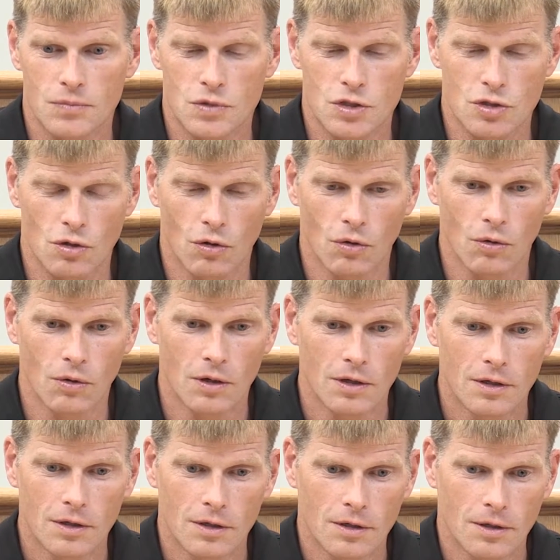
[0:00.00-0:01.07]
So
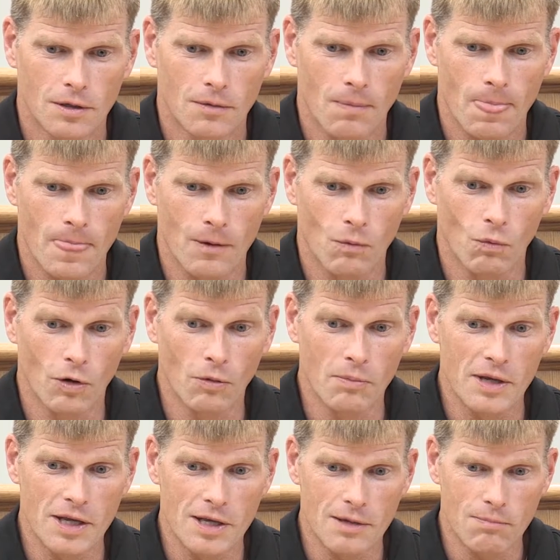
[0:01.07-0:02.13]
we'll
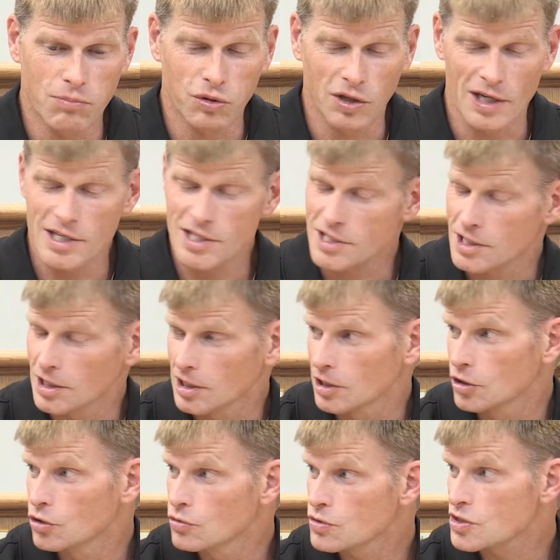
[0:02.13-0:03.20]
be placed in a
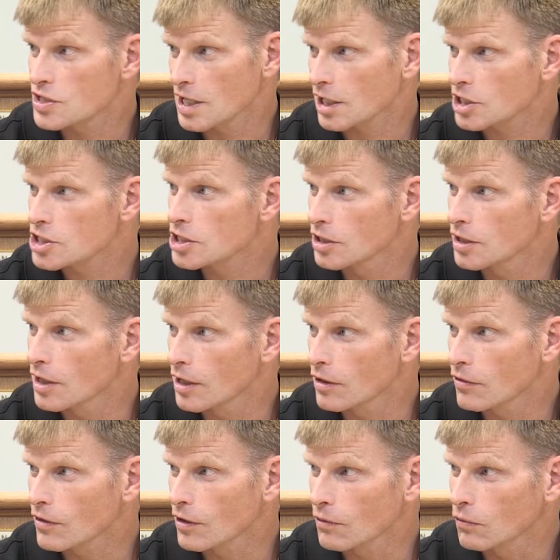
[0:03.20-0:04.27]
new section
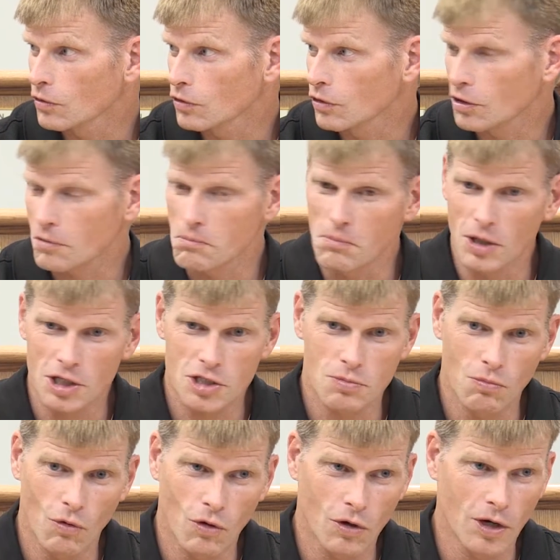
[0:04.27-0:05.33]
there that will look much
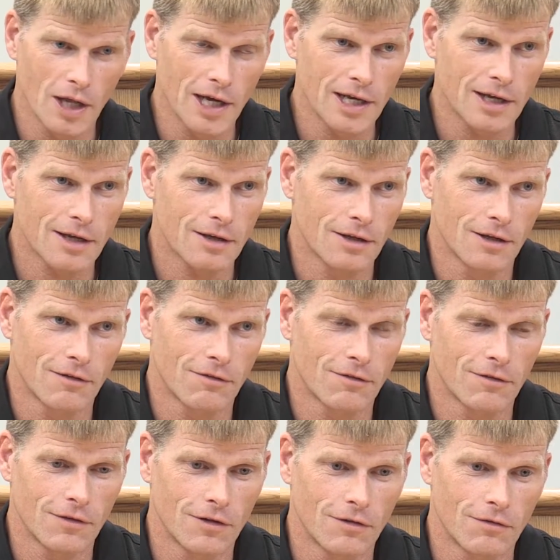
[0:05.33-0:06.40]
more like if
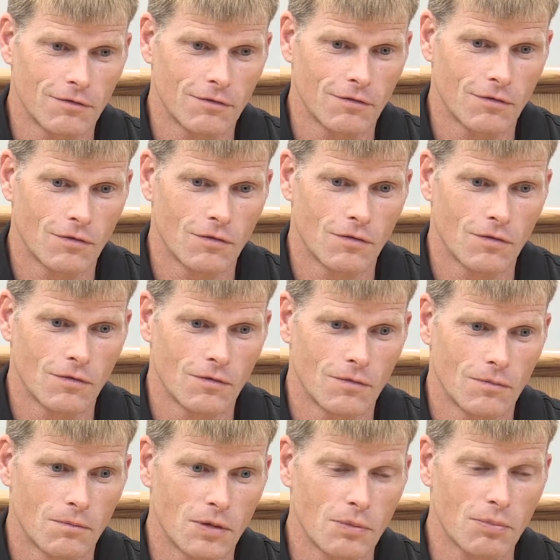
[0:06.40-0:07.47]

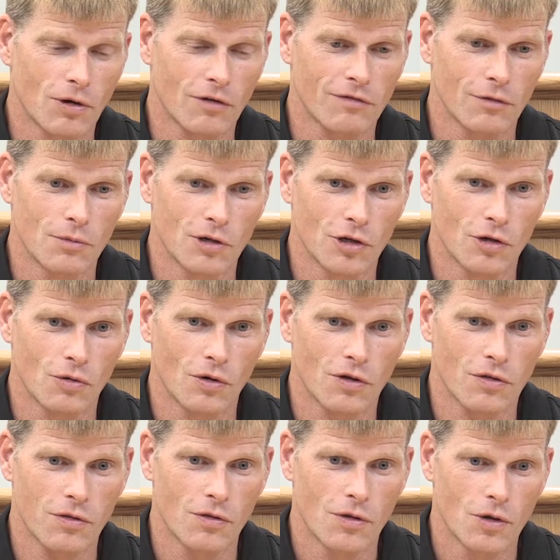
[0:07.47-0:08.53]
people are familiar with
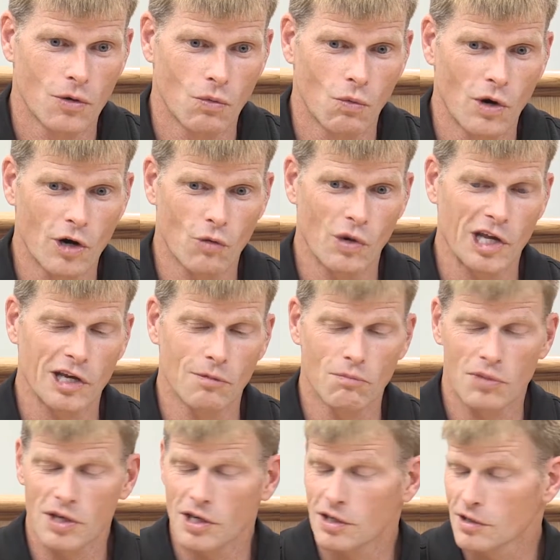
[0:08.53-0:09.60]
where we
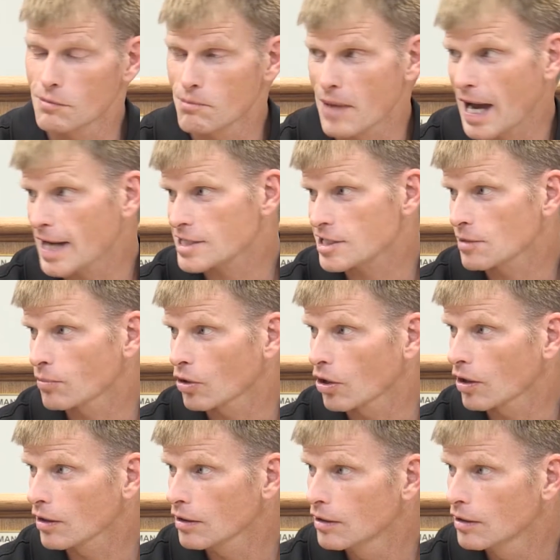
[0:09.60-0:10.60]
compete in basketball.